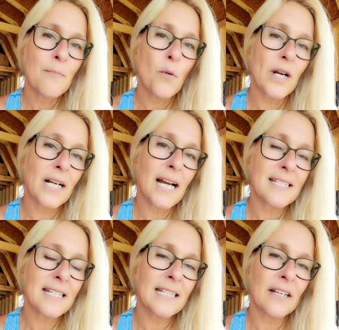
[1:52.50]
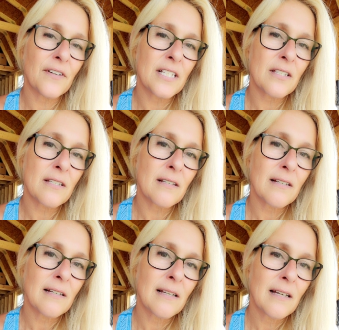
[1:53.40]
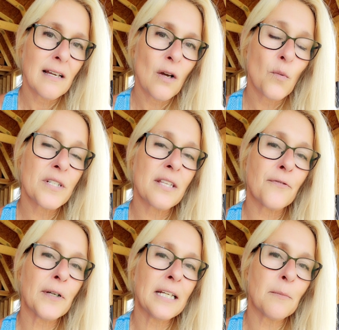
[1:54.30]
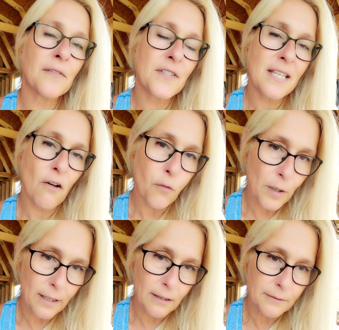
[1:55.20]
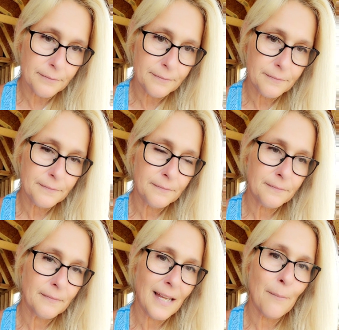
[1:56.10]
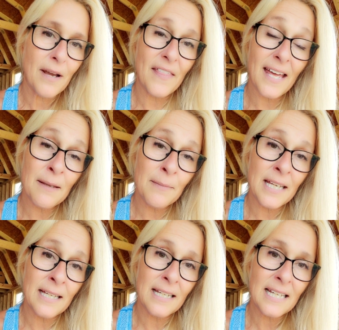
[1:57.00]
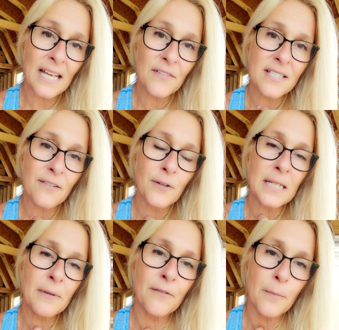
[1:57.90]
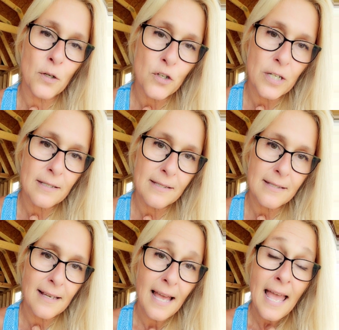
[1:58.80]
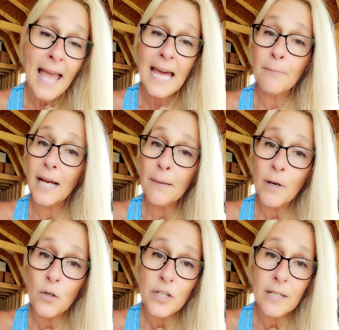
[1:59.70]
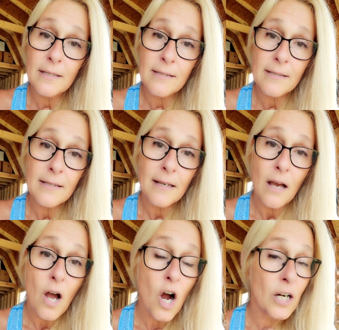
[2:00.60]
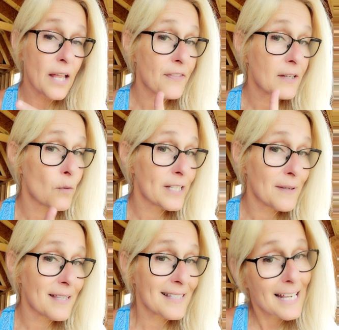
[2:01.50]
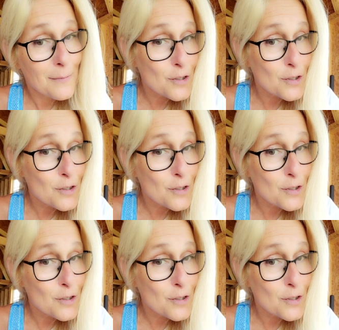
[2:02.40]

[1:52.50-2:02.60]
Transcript: But what God did give us was the freedom of self-will. By that I mean He gave us the freedom of emotions. And my emotions are not going to be the same